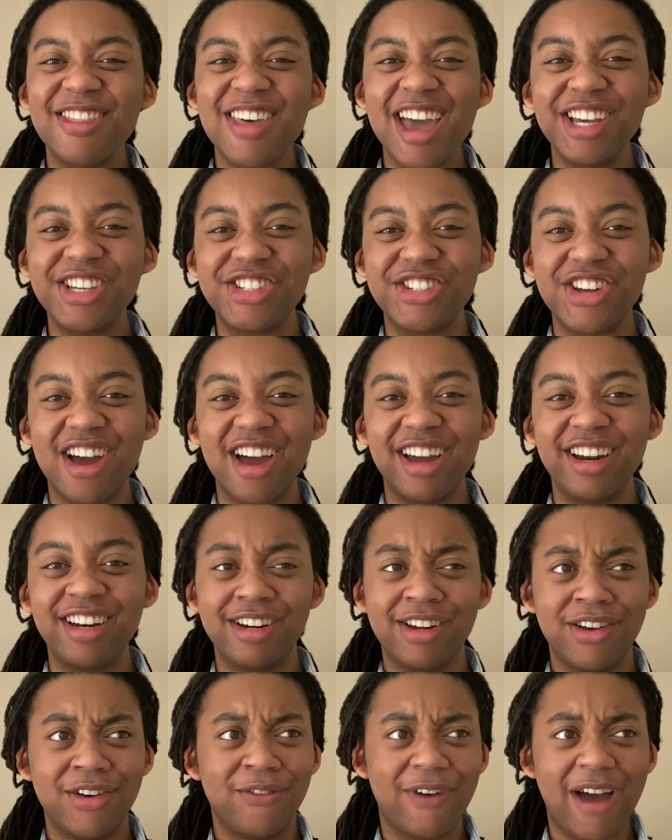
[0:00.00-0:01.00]
Thanks, John.
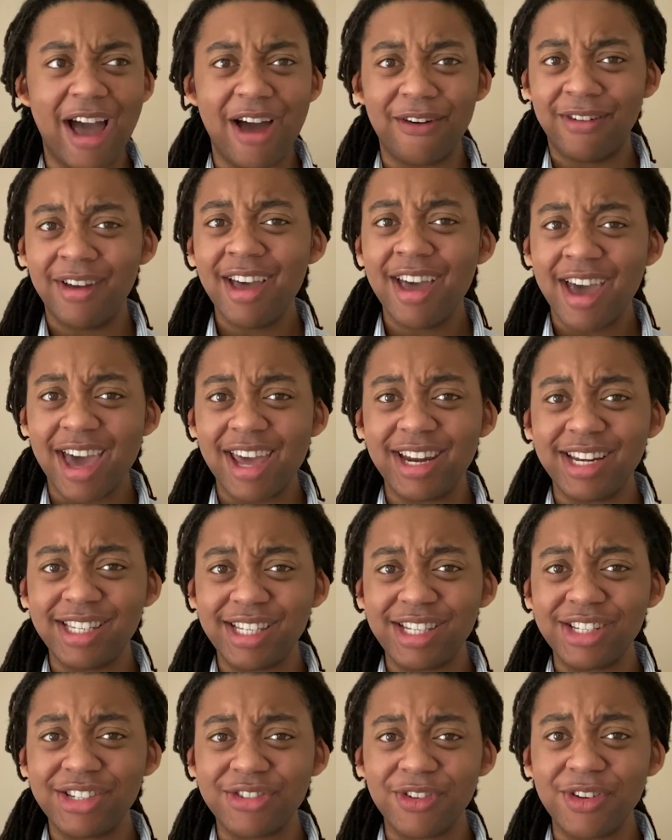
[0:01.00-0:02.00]
Wow,
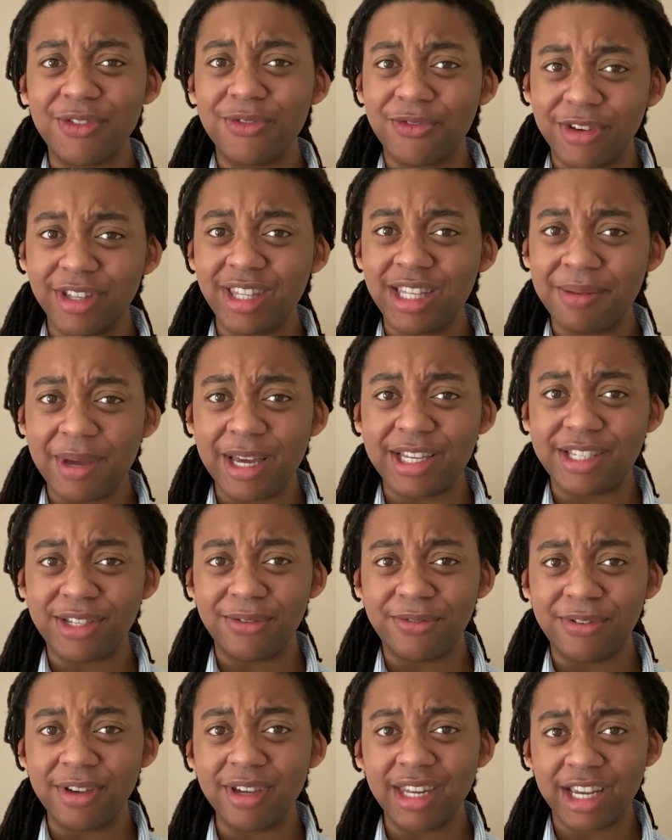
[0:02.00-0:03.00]
Hennesy Street really makes you
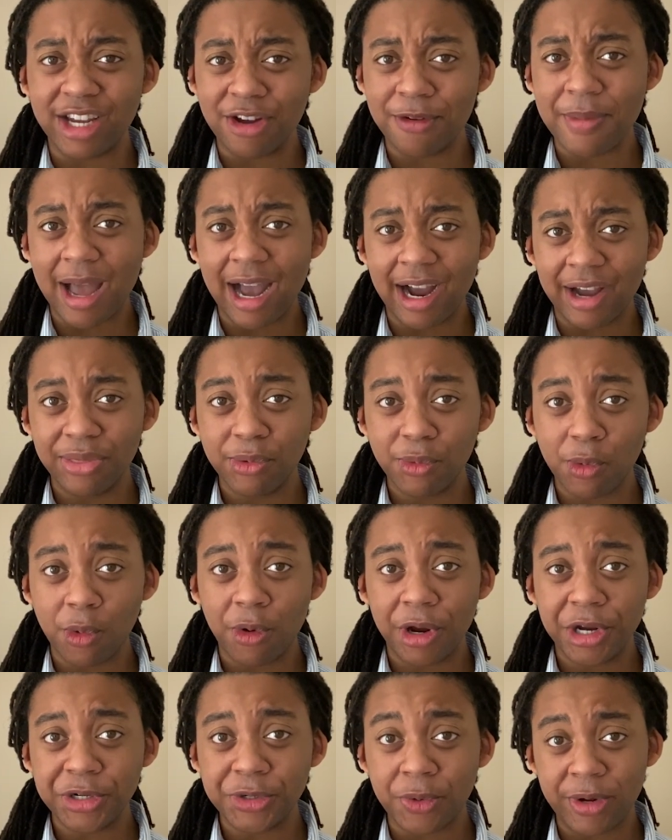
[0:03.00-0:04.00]
feel like you're back in the
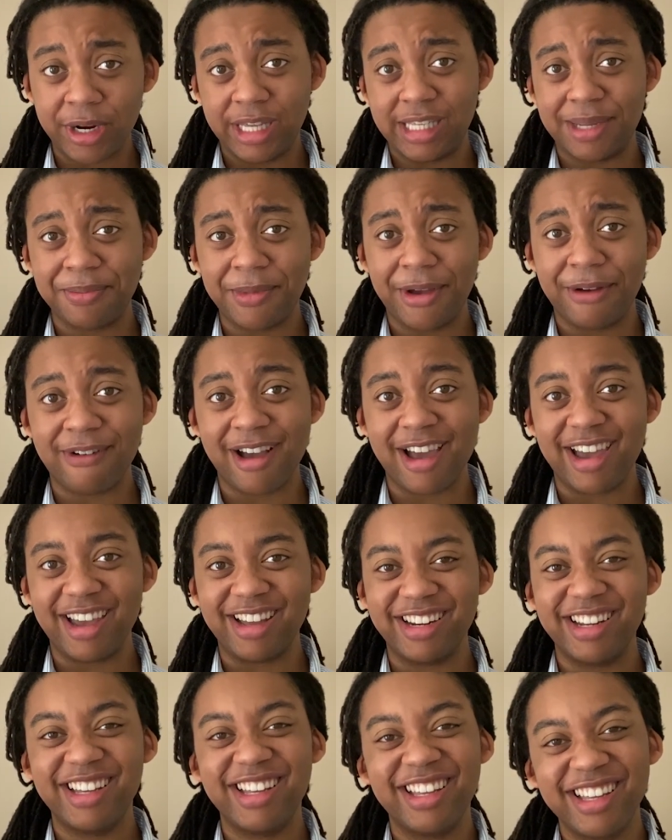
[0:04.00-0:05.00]
roaring 20s, am I right?
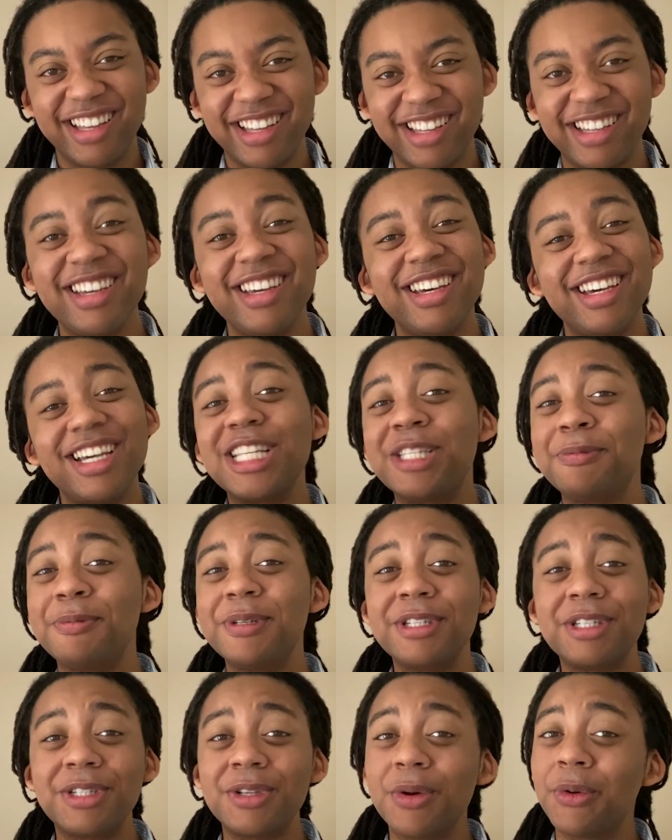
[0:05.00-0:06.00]
It's
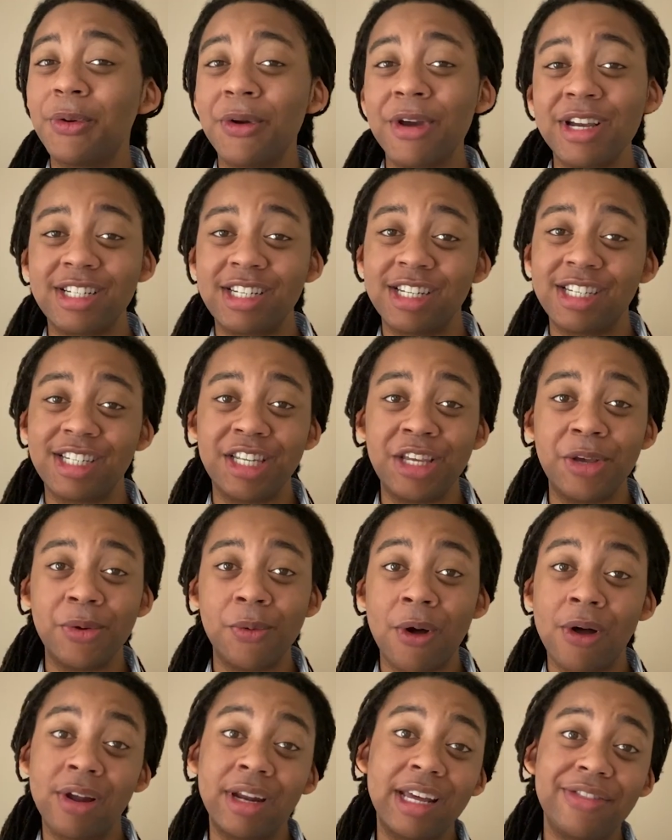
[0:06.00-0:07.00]
been so great to see you
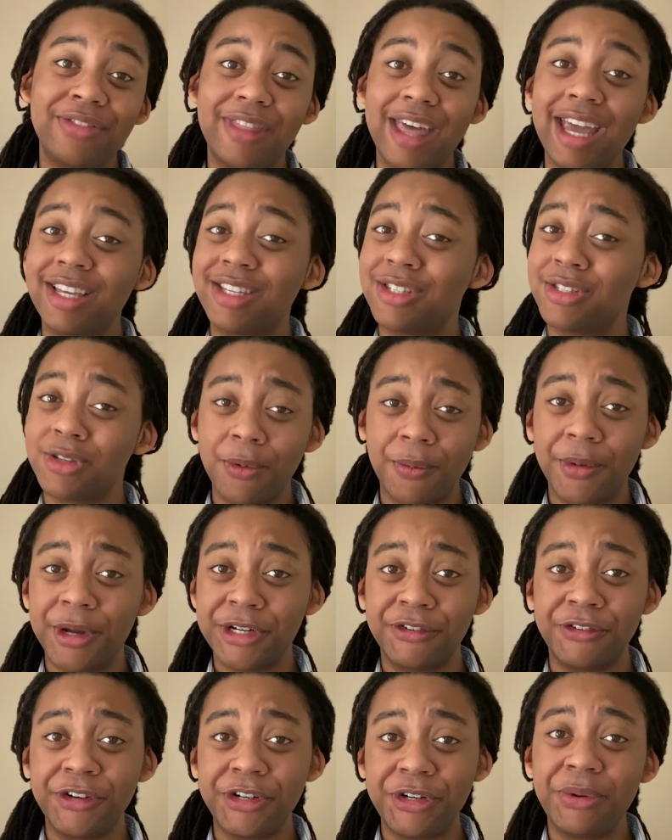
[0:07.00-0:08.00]
all, and thanks so much
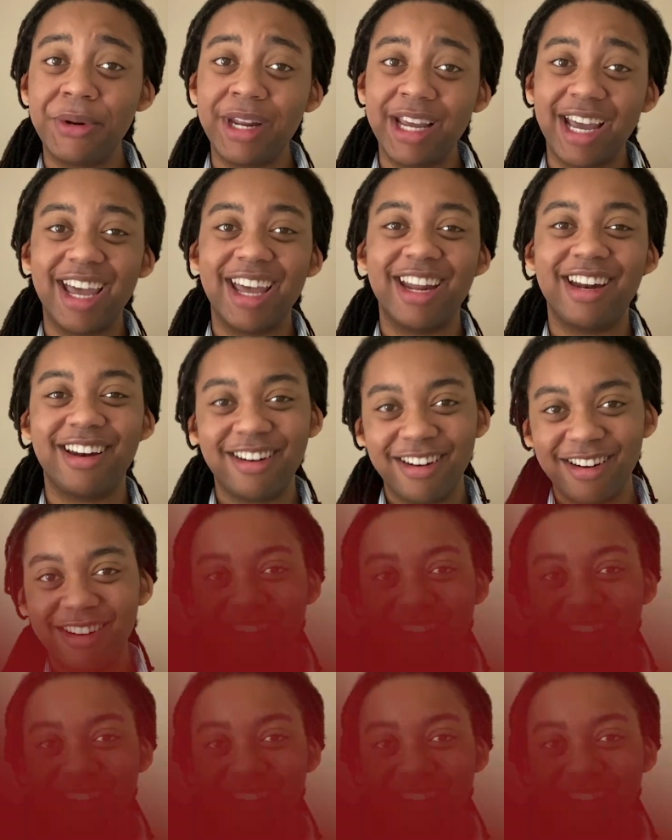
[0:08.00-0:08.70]
for tuning in.